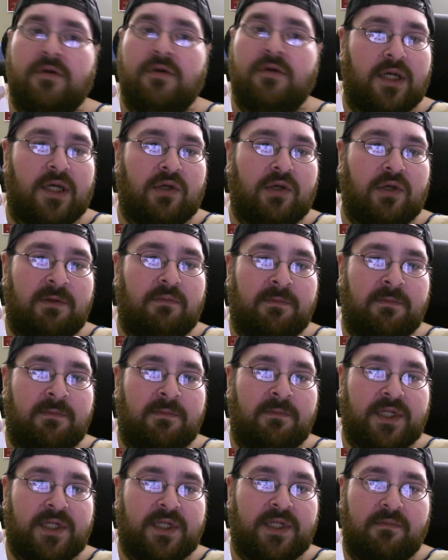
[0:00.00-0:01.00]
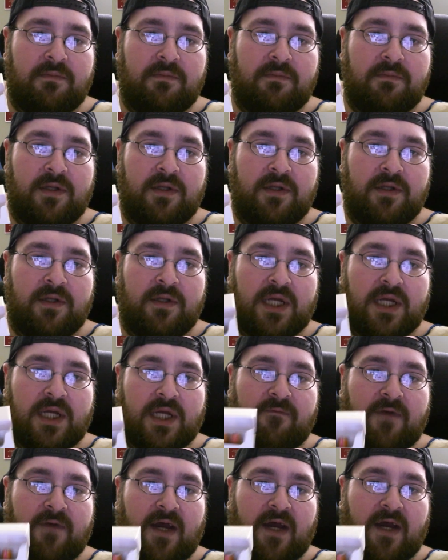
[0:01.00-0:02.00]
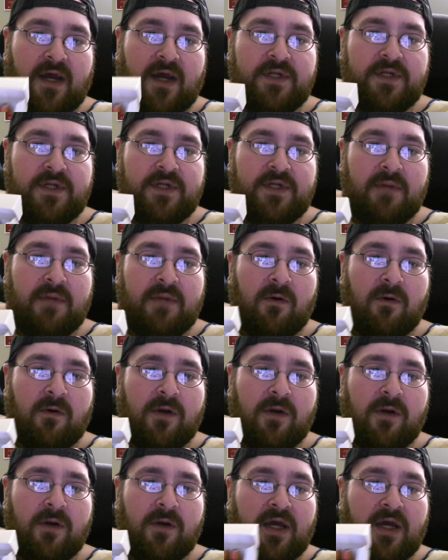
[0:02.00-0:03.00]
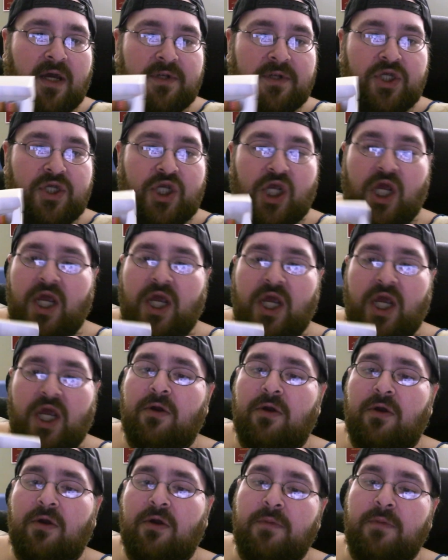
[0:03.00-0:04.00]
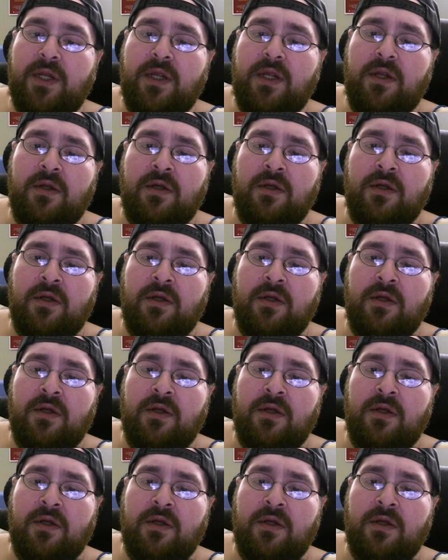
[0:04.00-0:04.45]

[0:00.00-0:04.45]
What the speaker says: I could be mistaken, but it looks like a 510 battery. I'll have to check here in a minute.